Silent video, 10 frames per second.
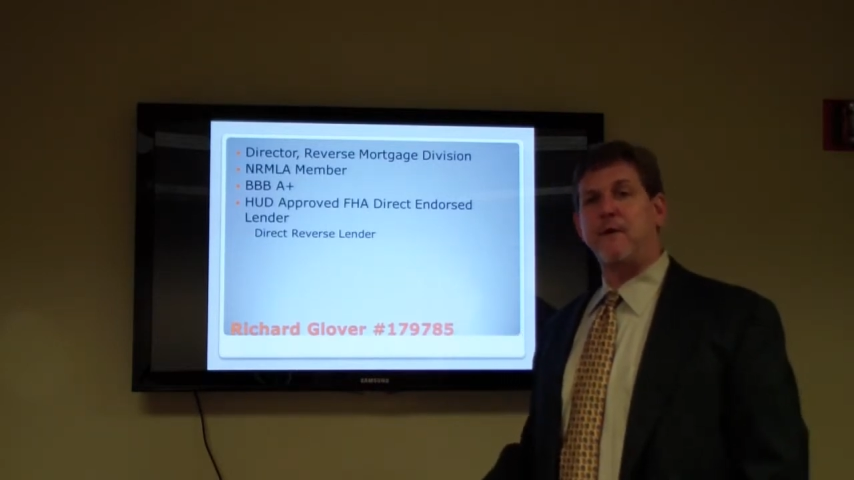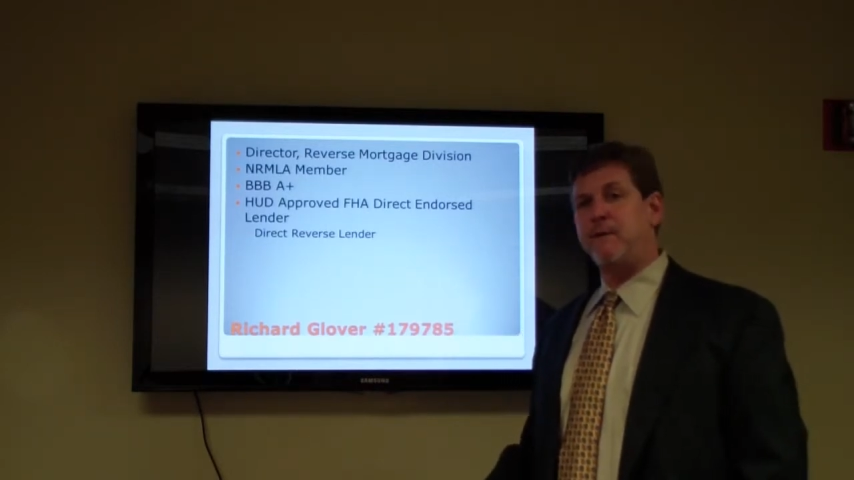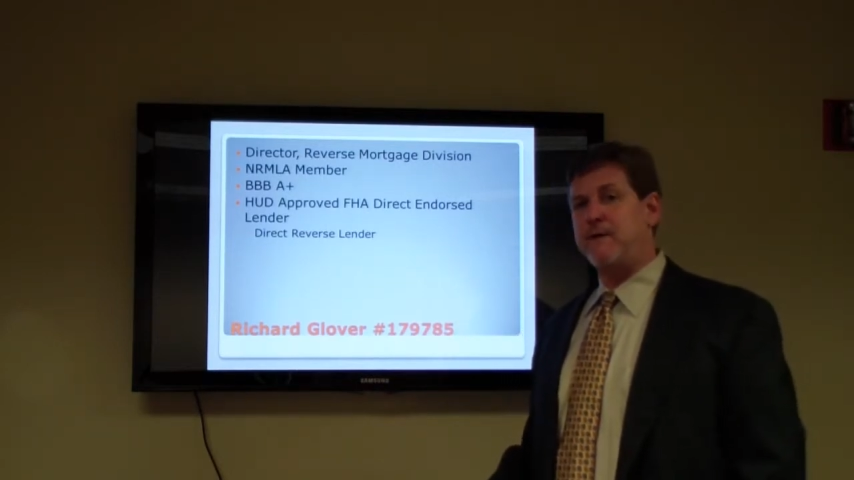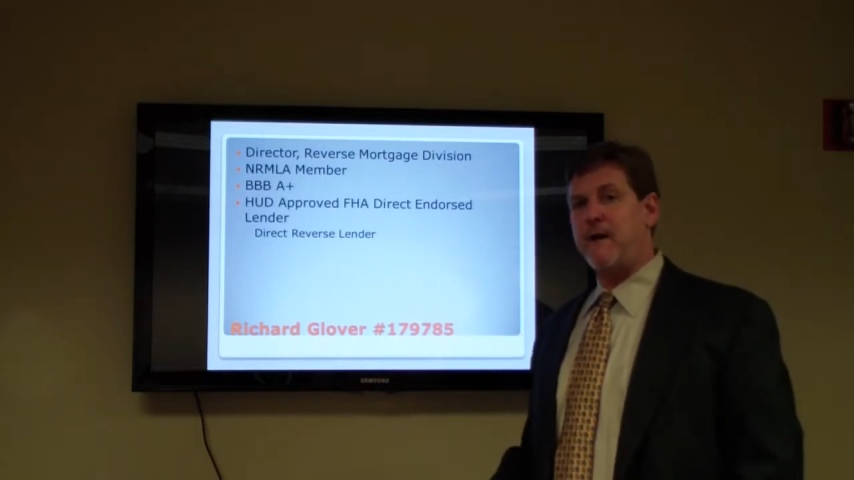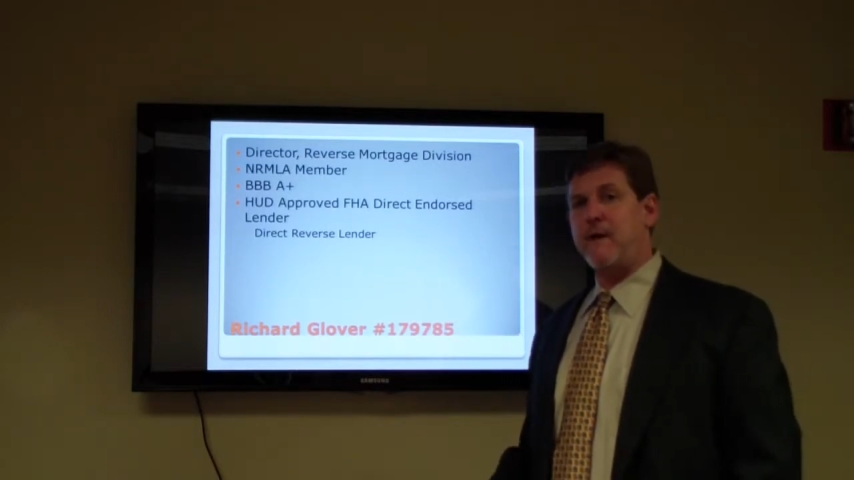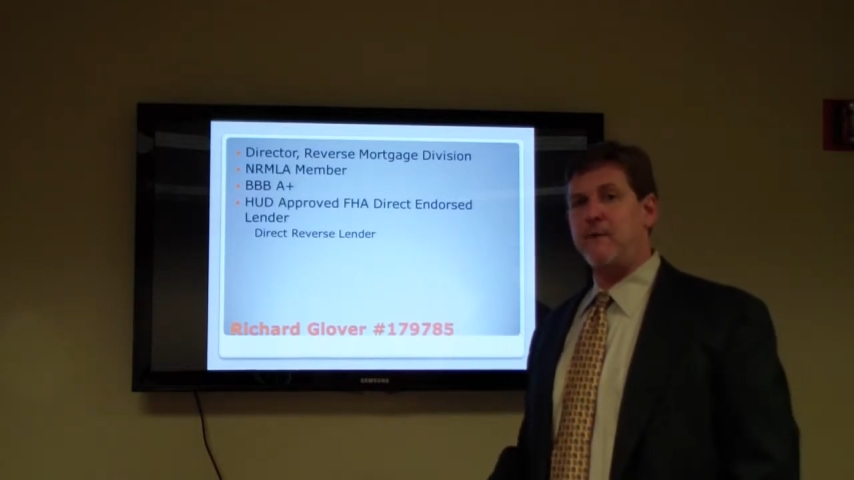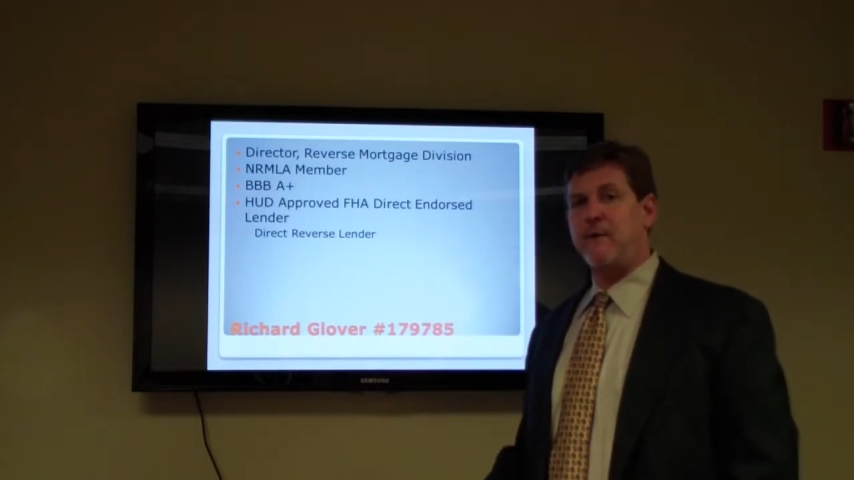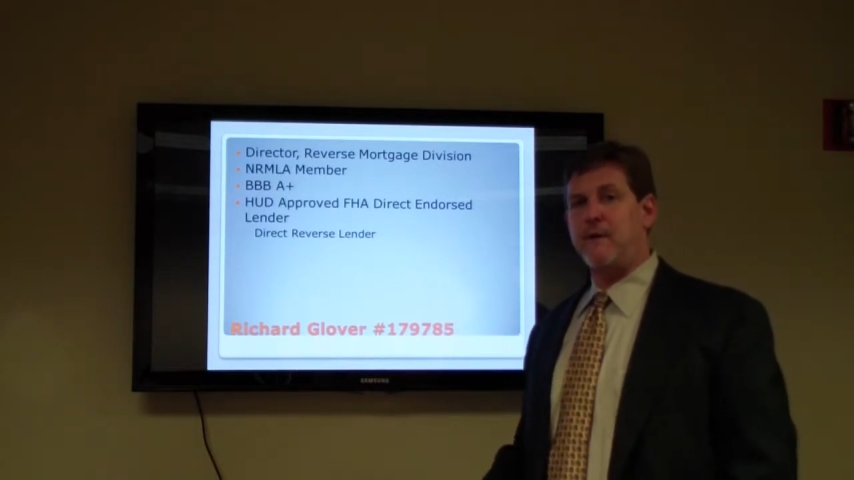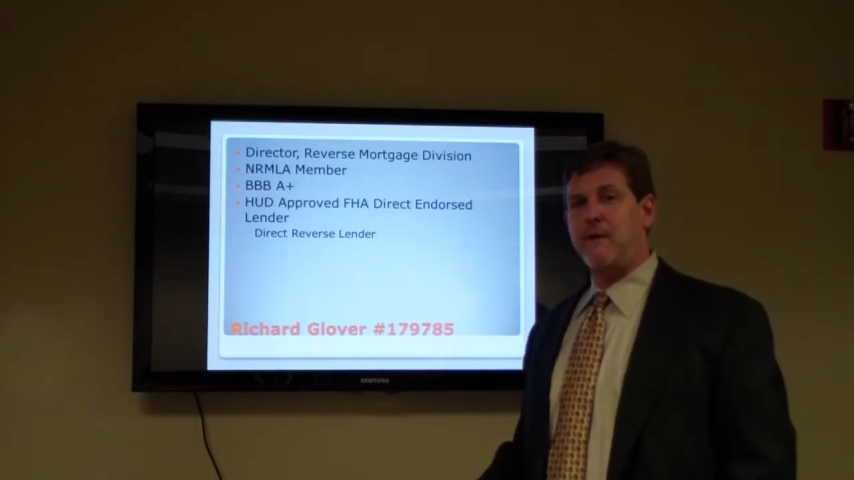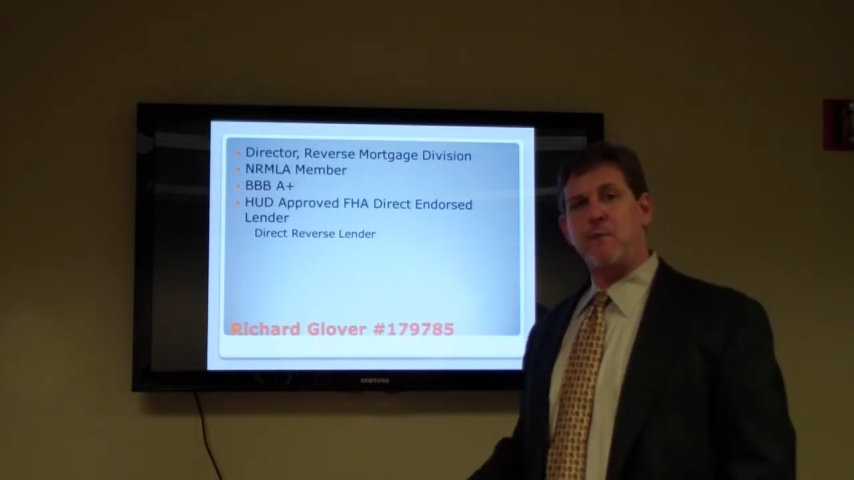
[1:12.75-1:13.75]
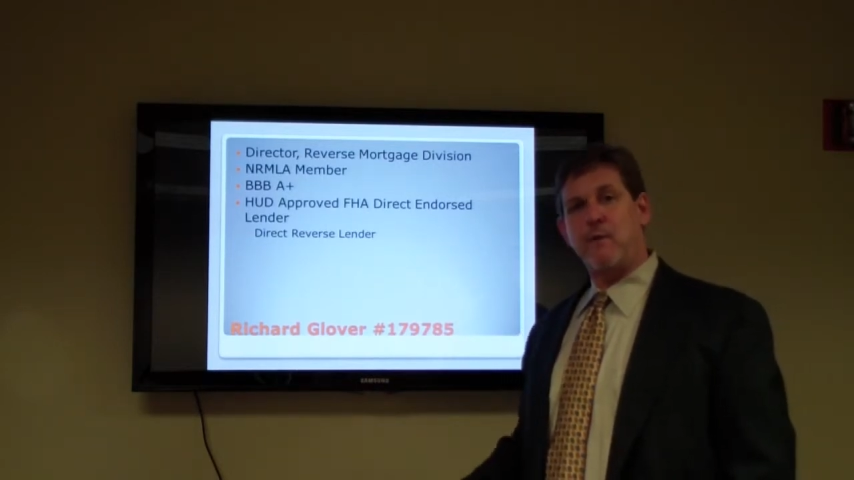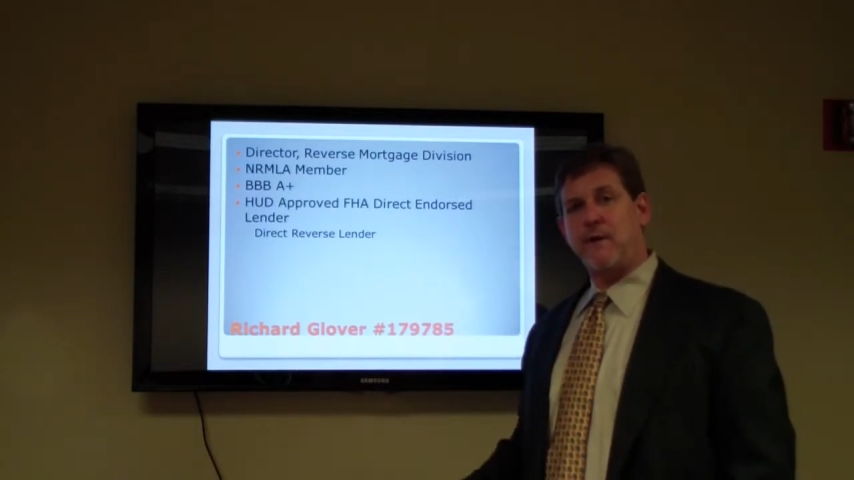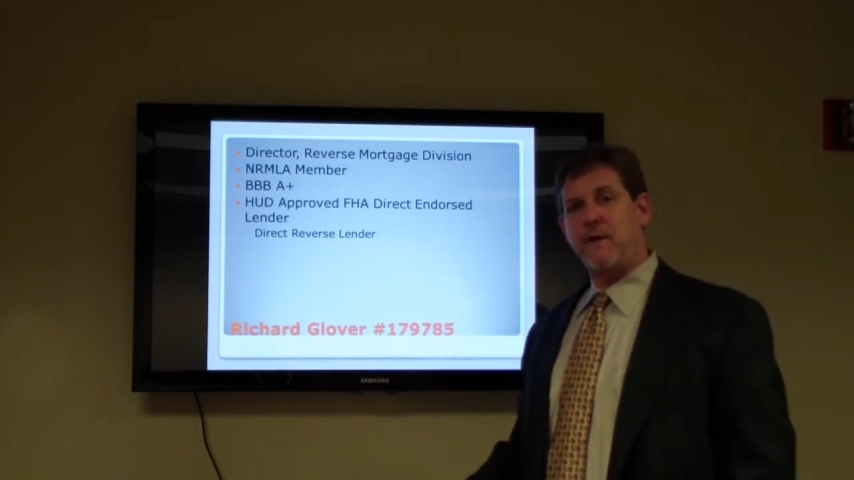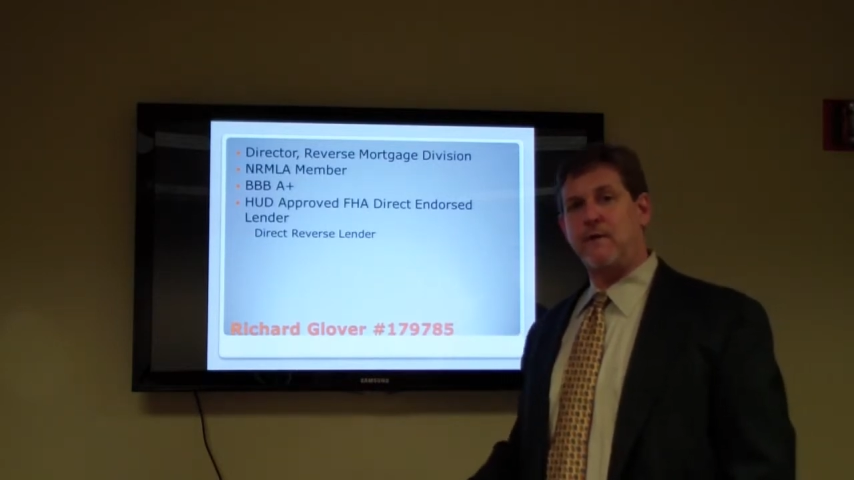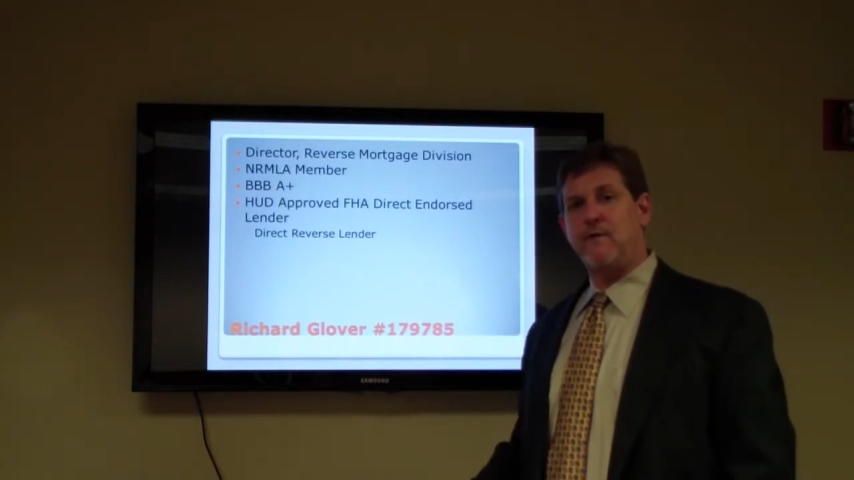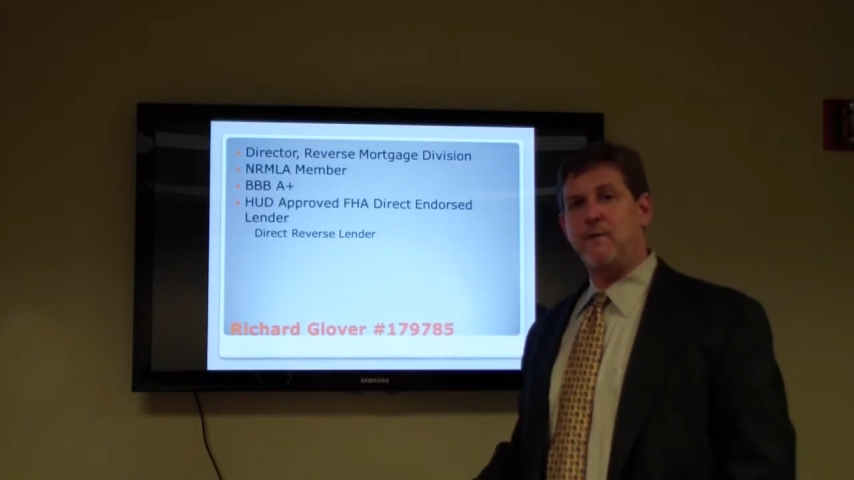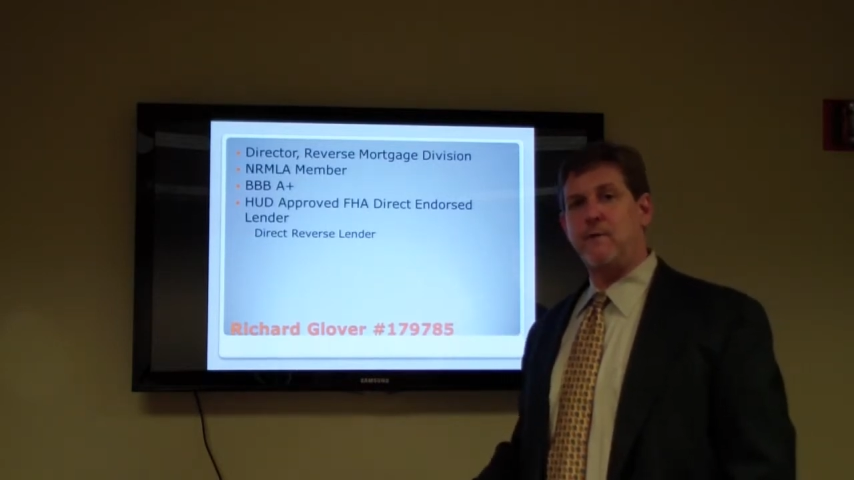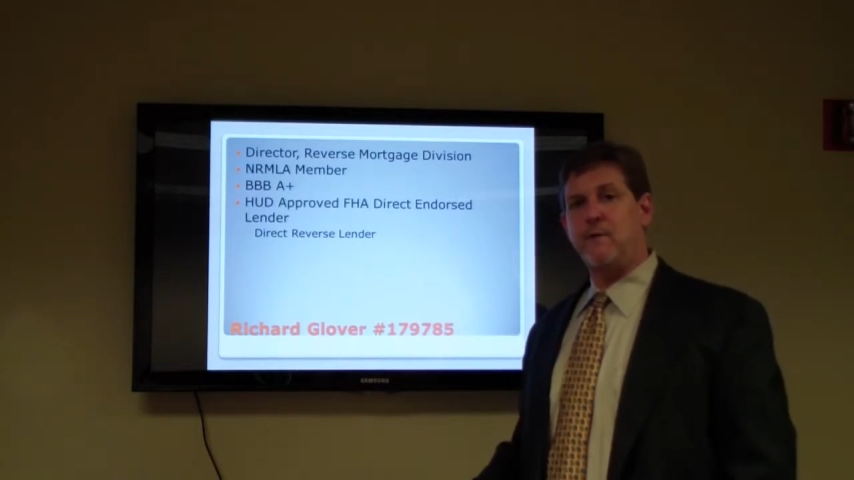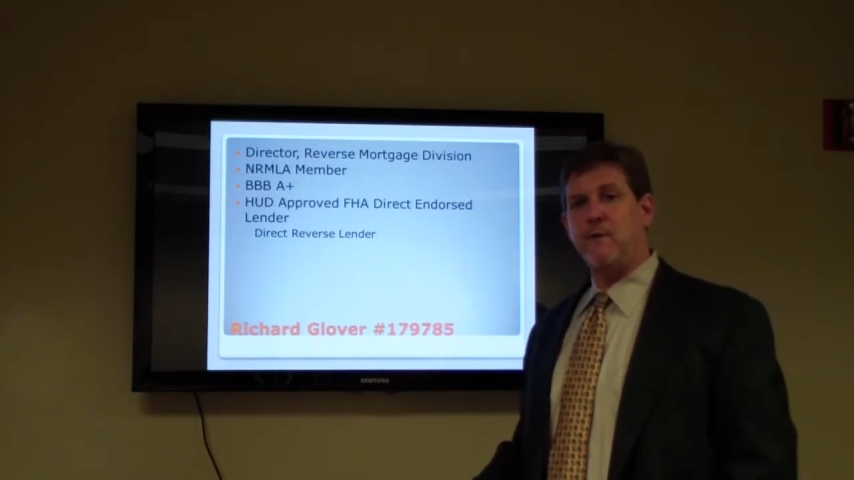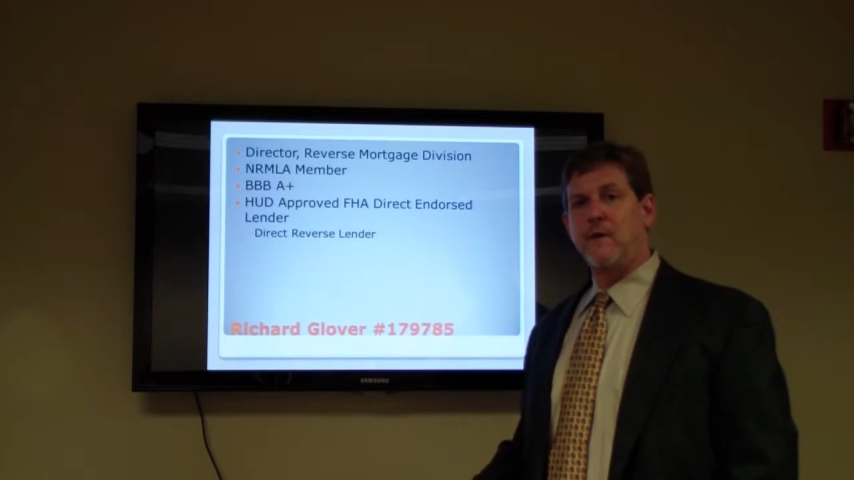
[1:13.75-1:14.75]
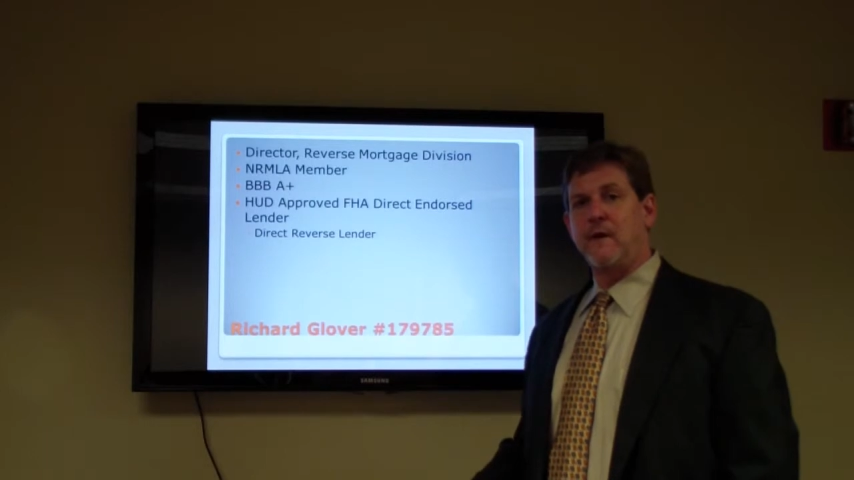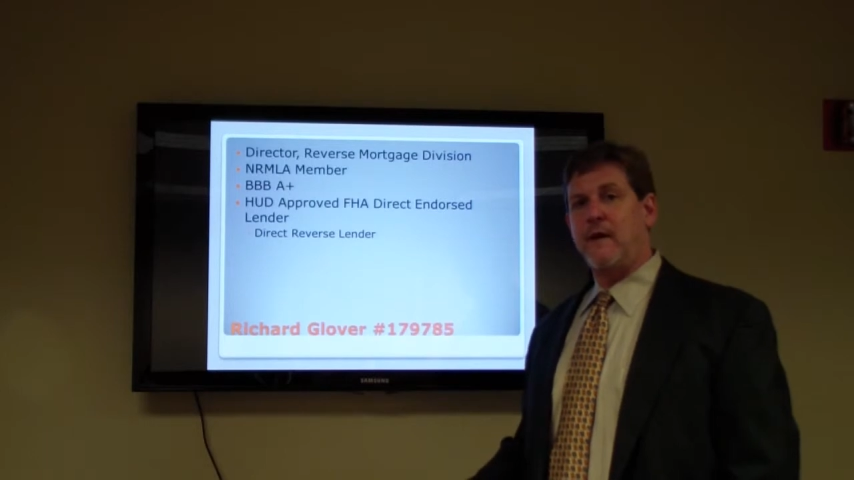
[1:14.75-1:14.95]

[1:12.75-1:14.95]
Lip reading: their retirement and what it can do